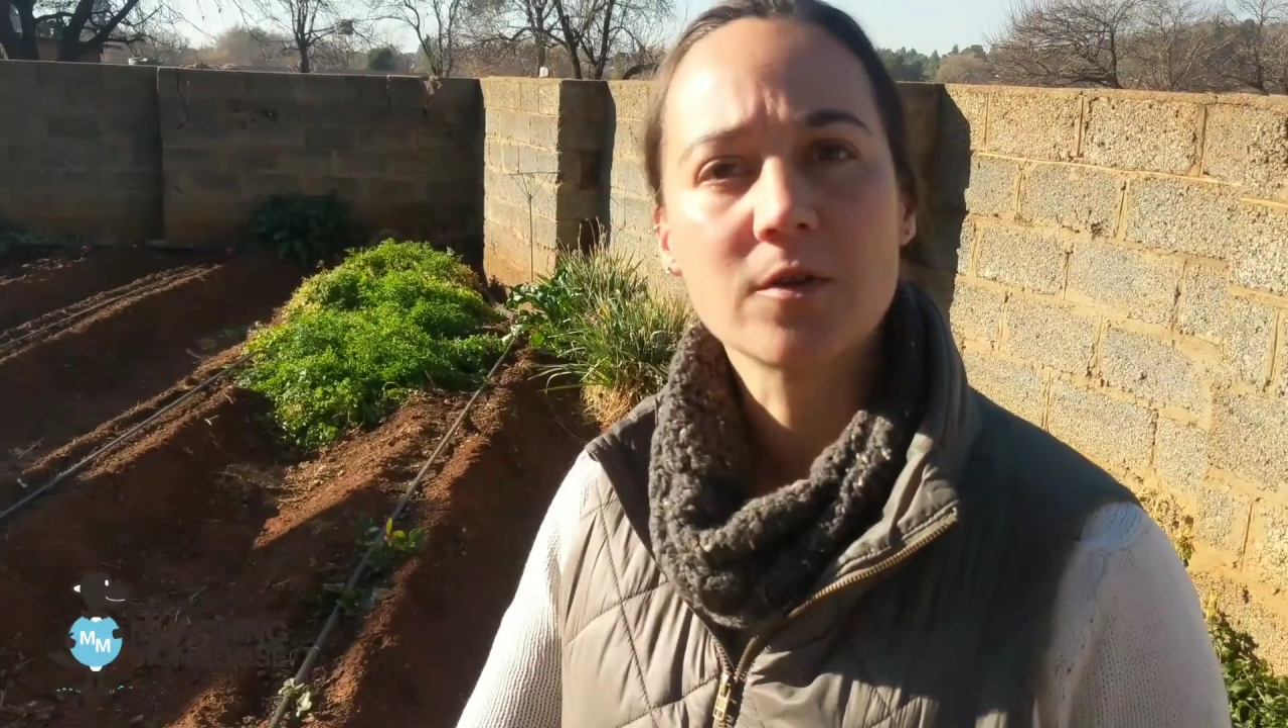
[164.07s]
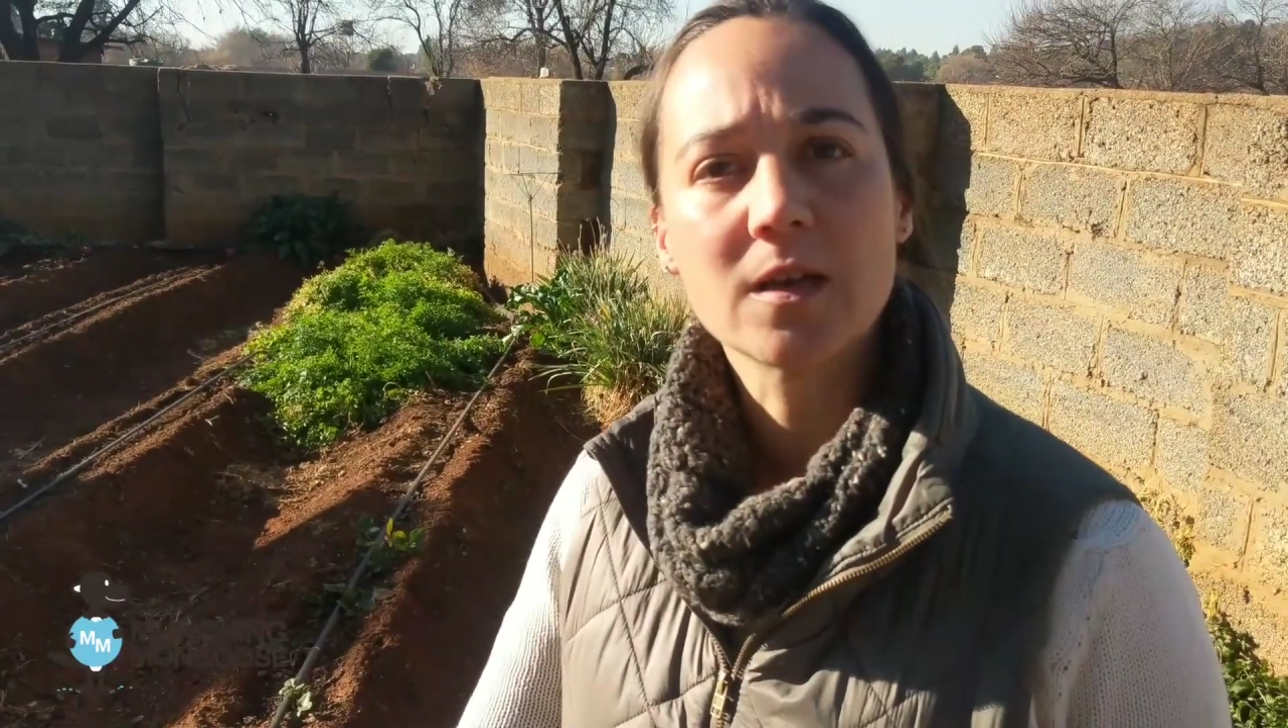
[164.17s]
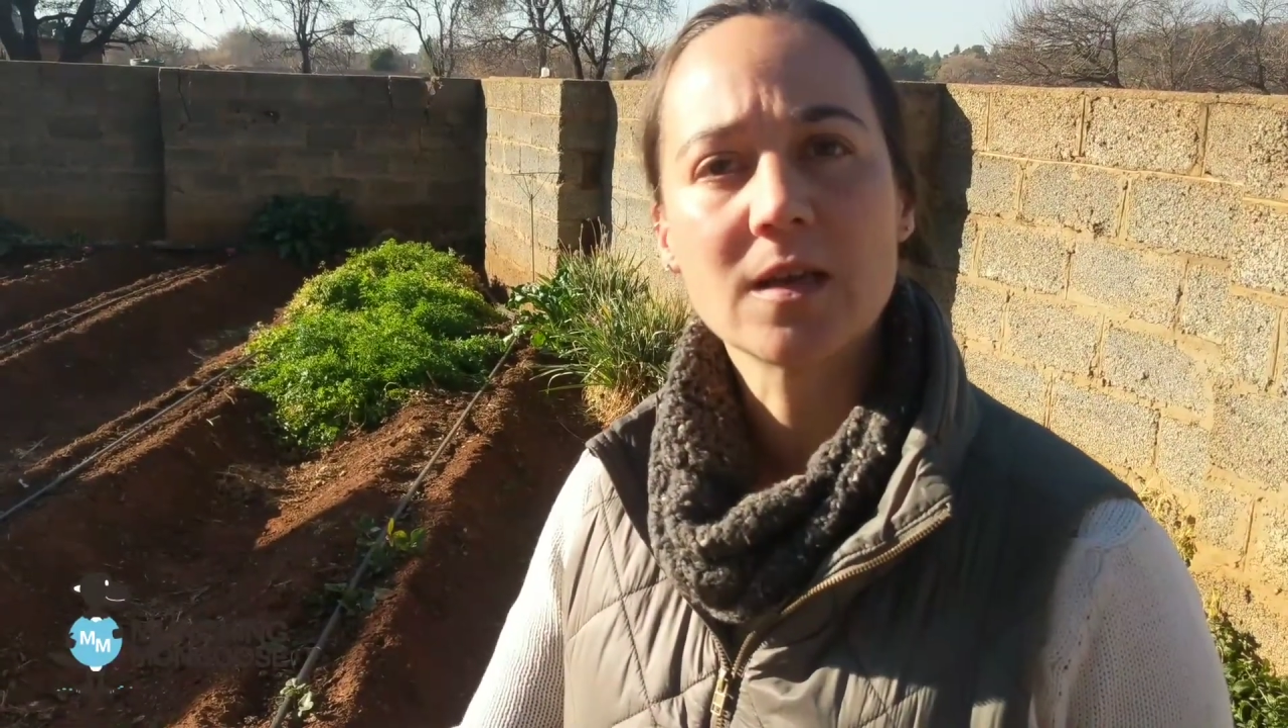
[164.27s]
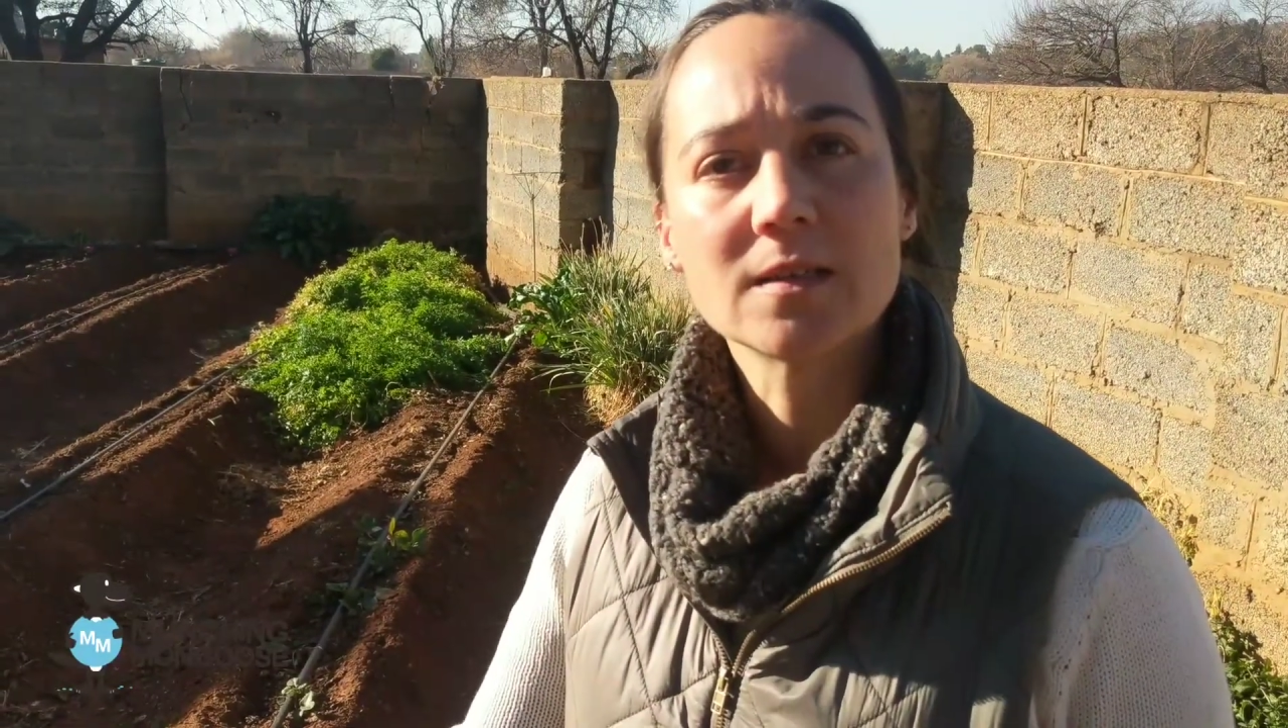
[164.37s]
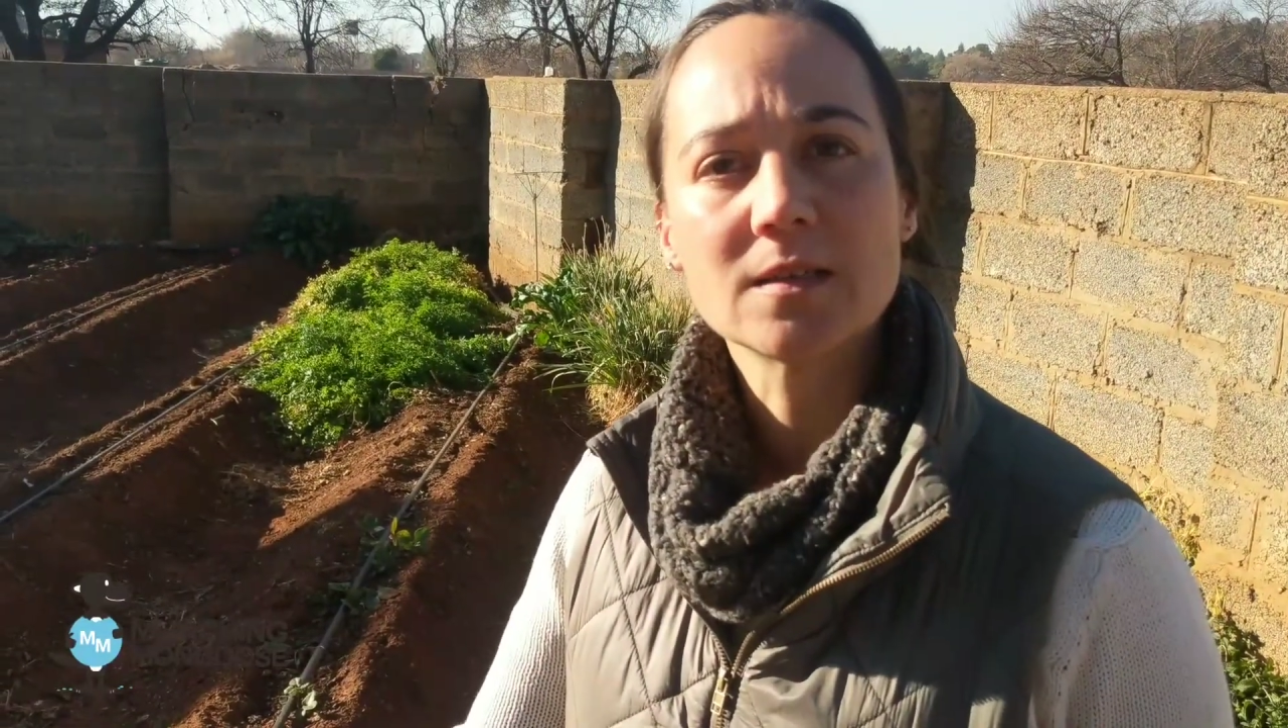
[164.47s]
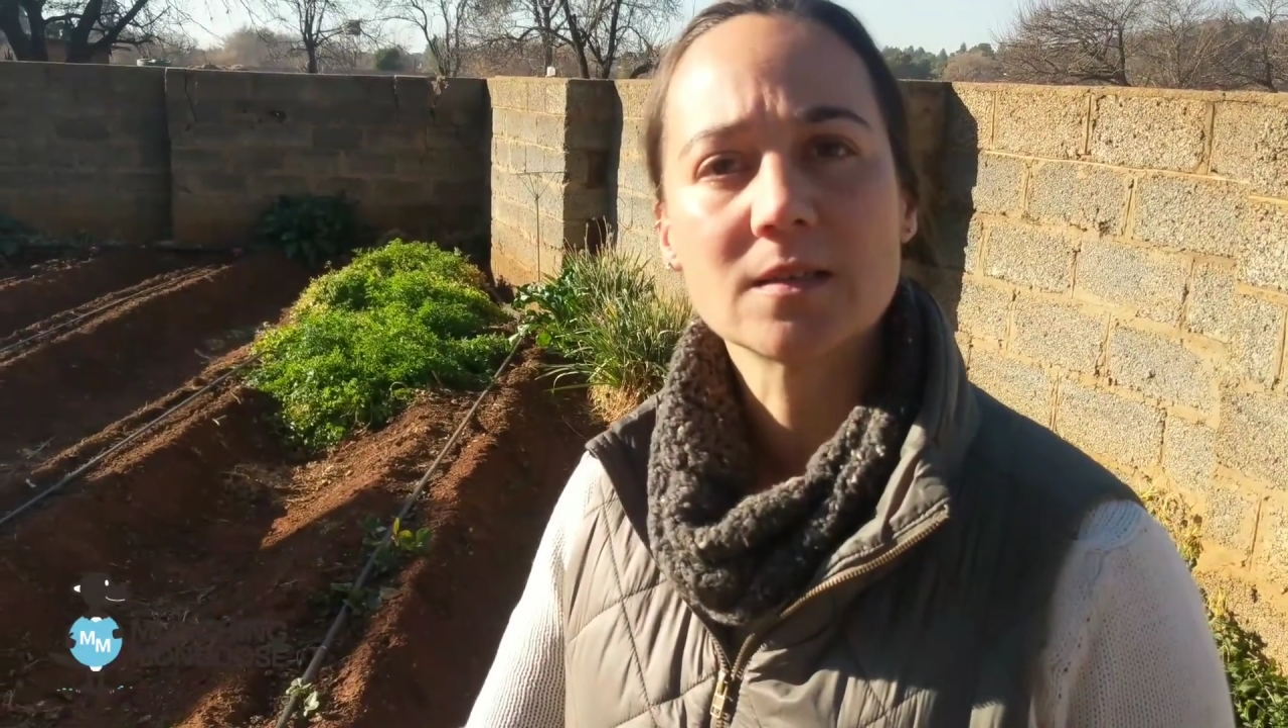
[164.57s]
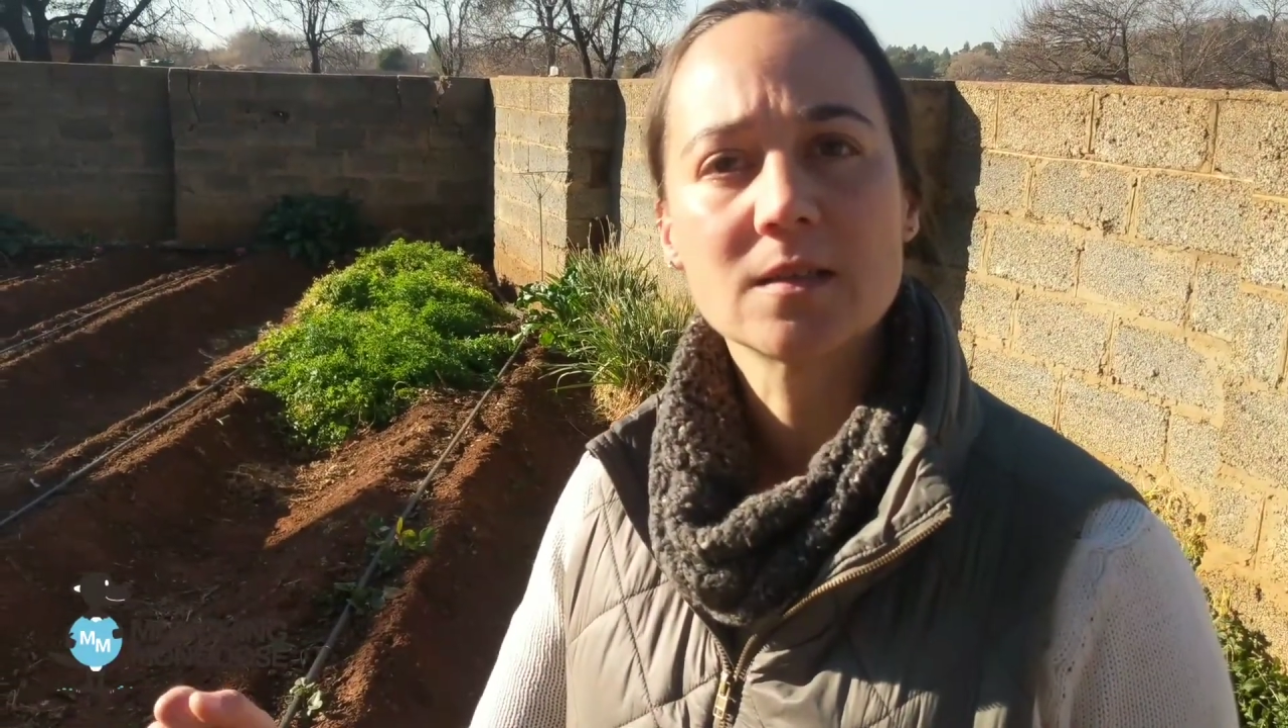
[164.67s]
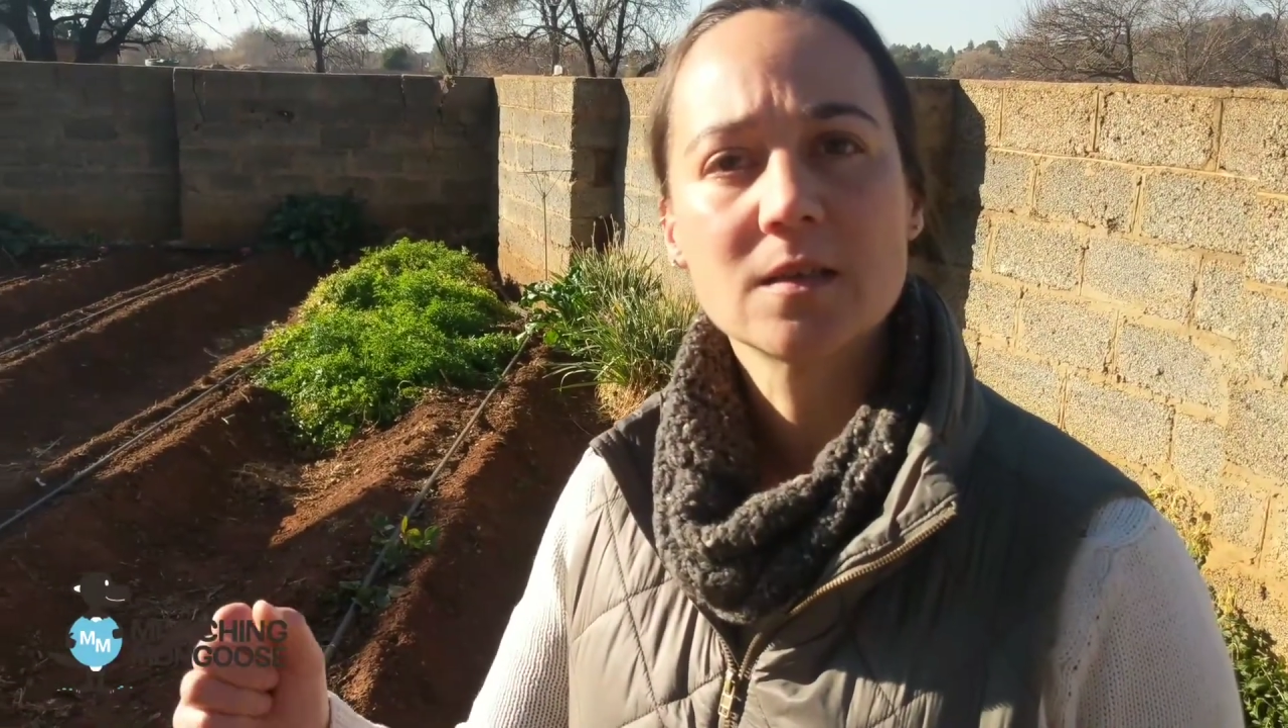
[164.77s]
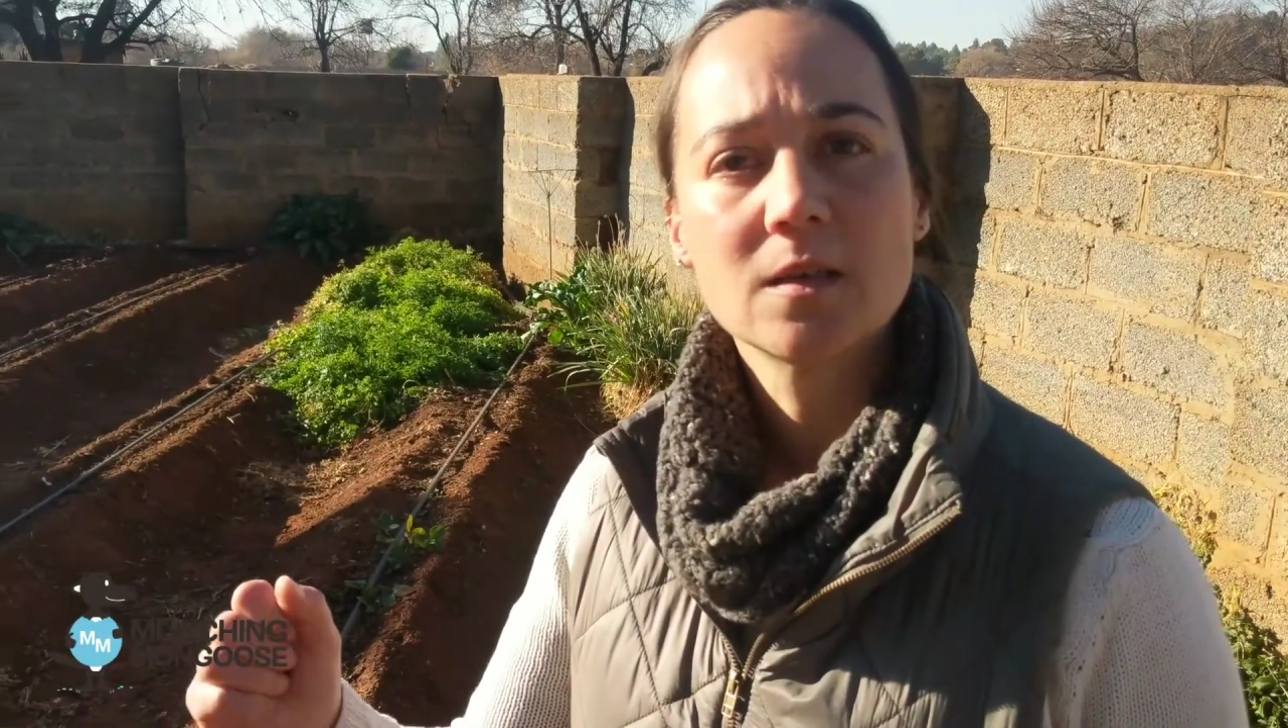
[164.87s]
fertilizers.